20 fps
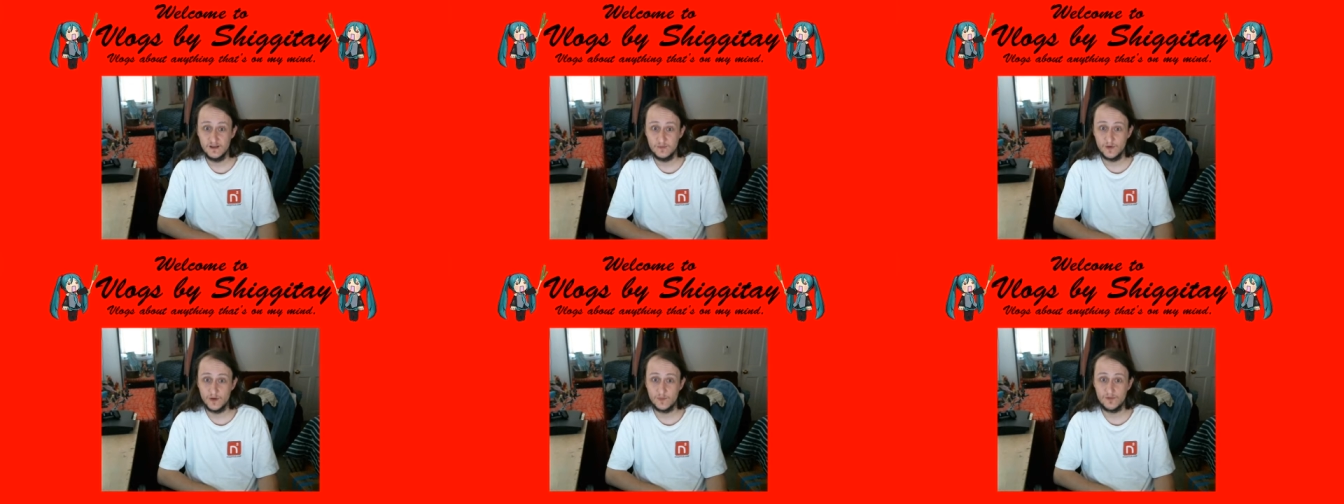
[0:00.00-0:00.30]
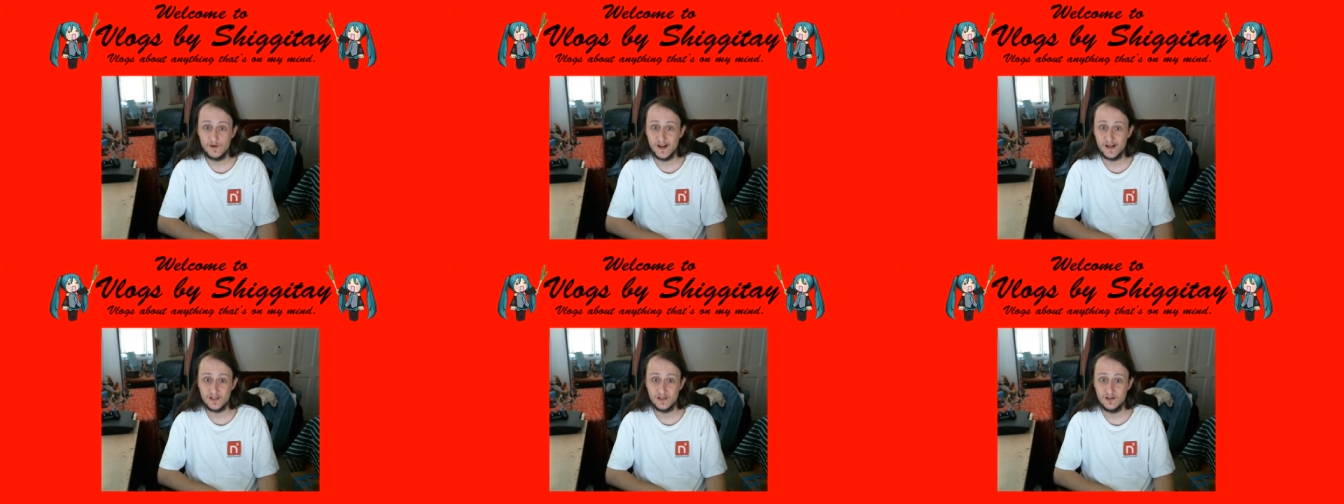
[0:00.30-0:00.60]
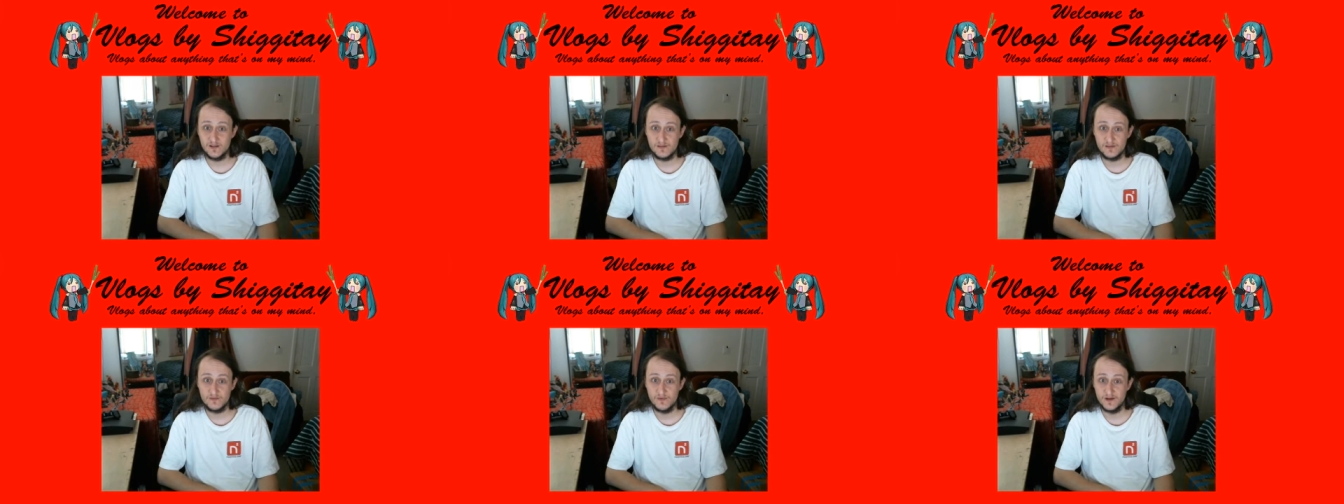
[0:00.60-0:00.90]

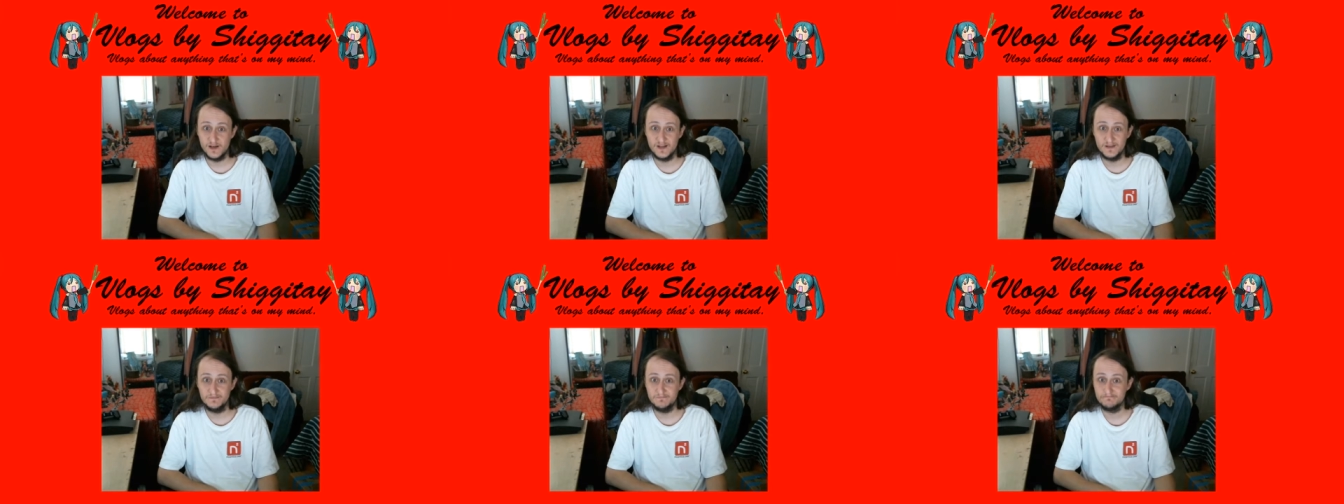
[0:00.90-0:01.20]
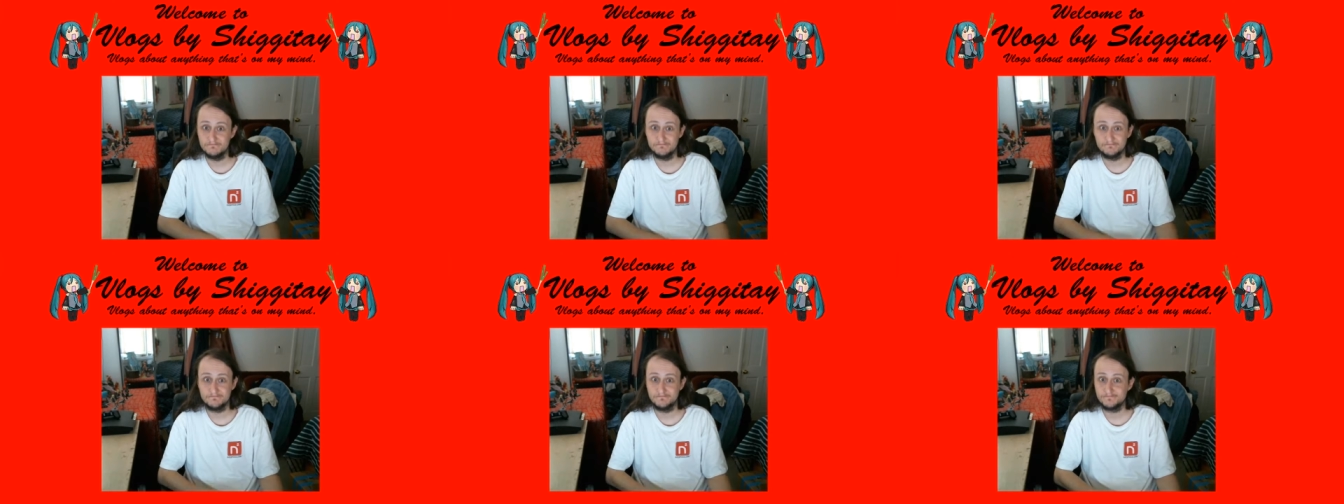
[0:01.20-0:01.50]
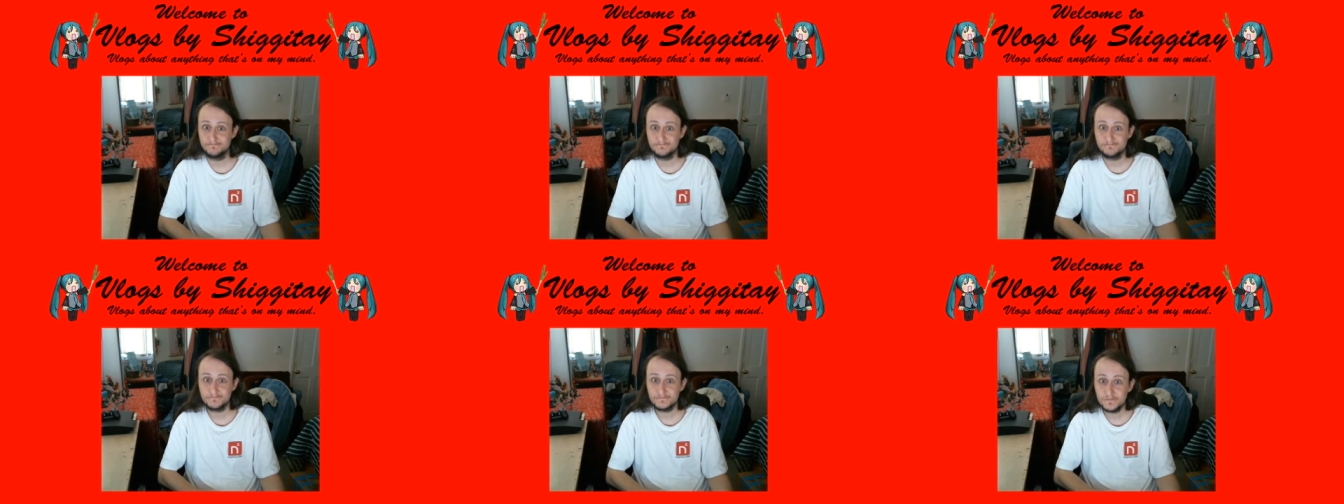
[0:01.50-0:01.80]
practice, but
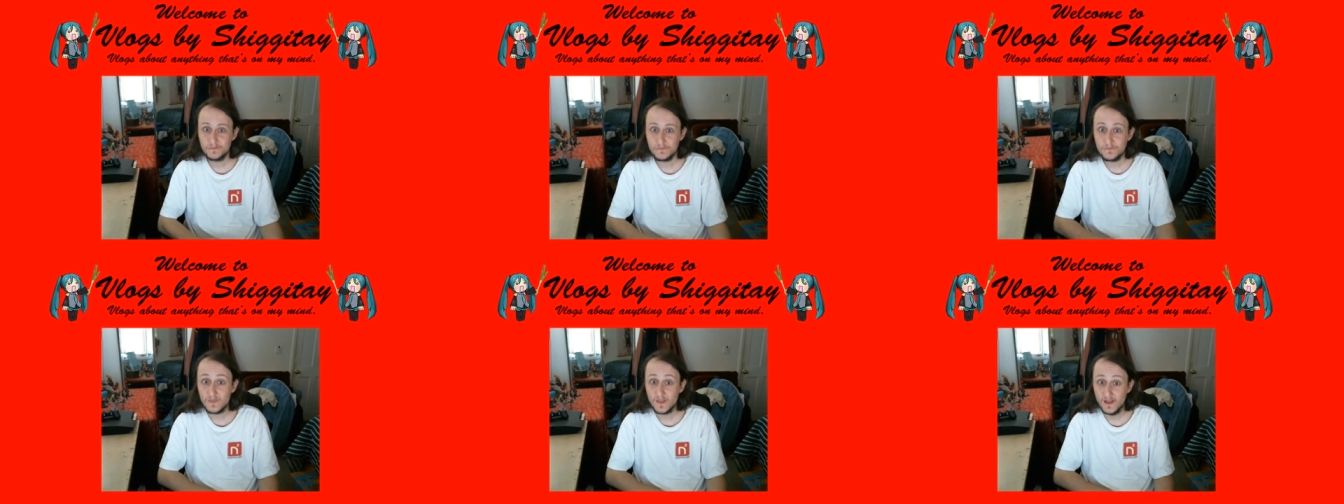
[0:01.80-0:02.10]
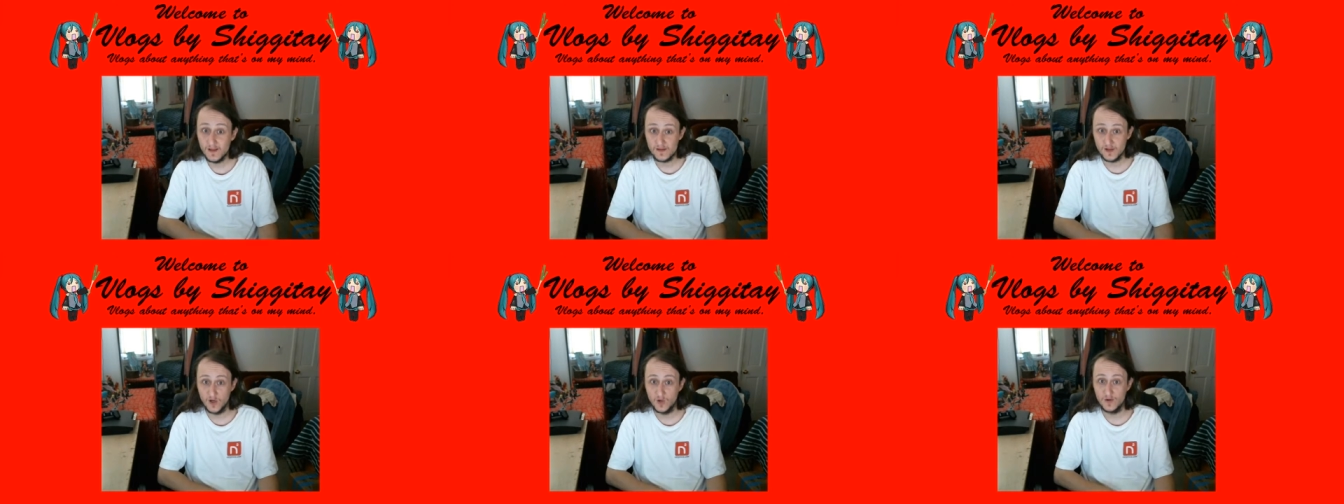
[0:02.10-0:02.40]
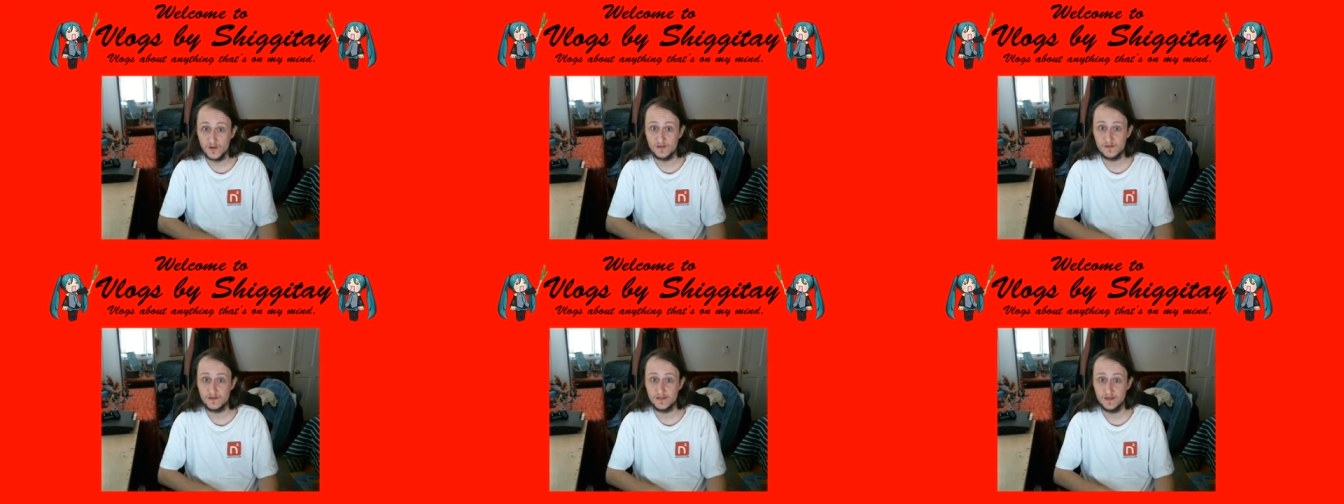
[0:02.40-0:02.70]
it's
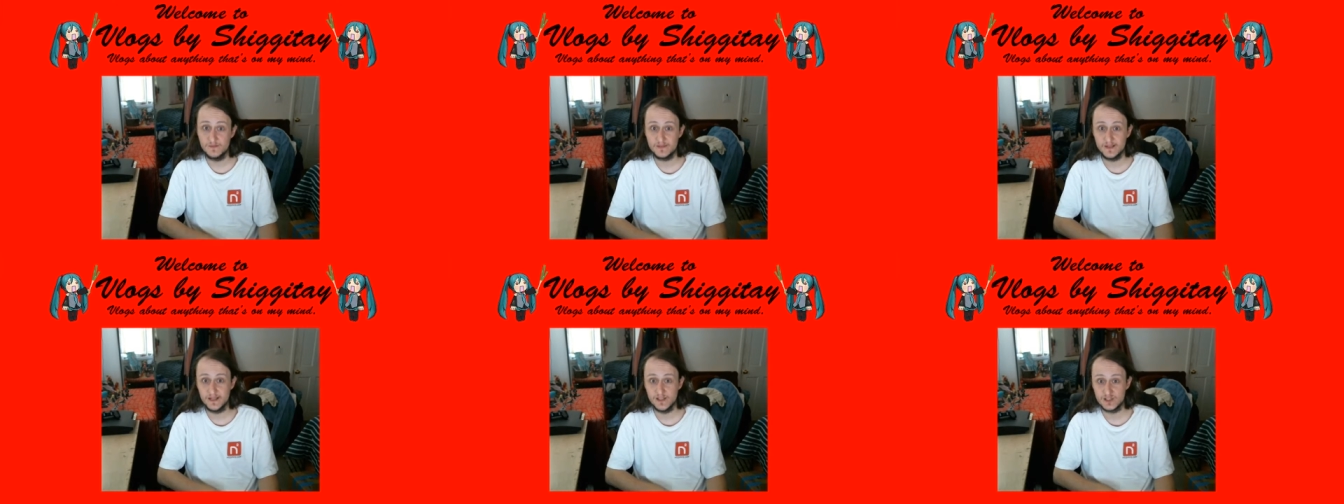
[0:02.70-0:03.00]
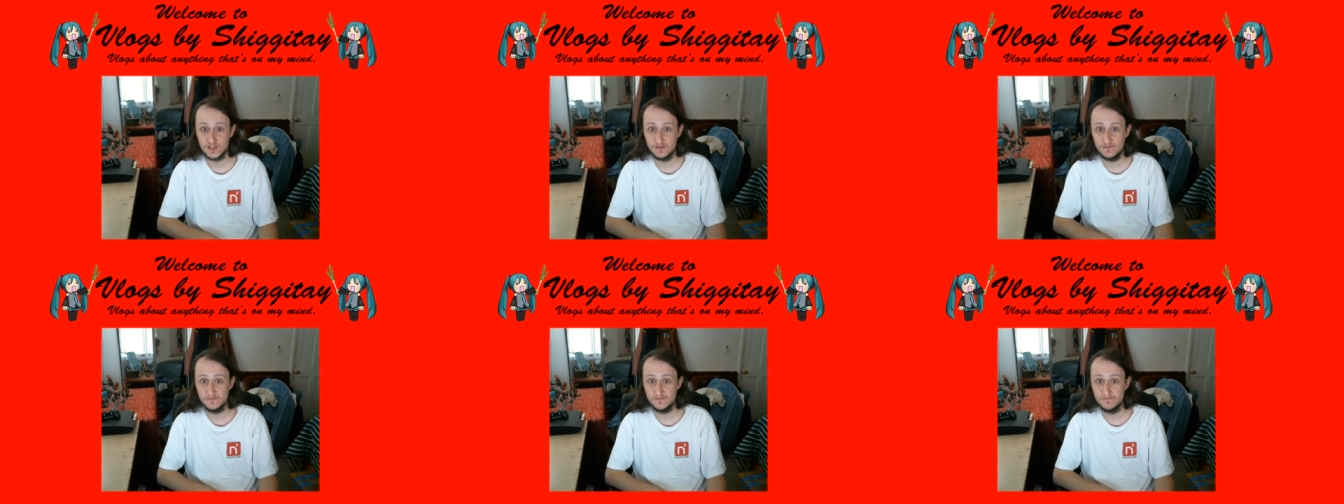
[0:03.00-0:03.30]
always a temptation.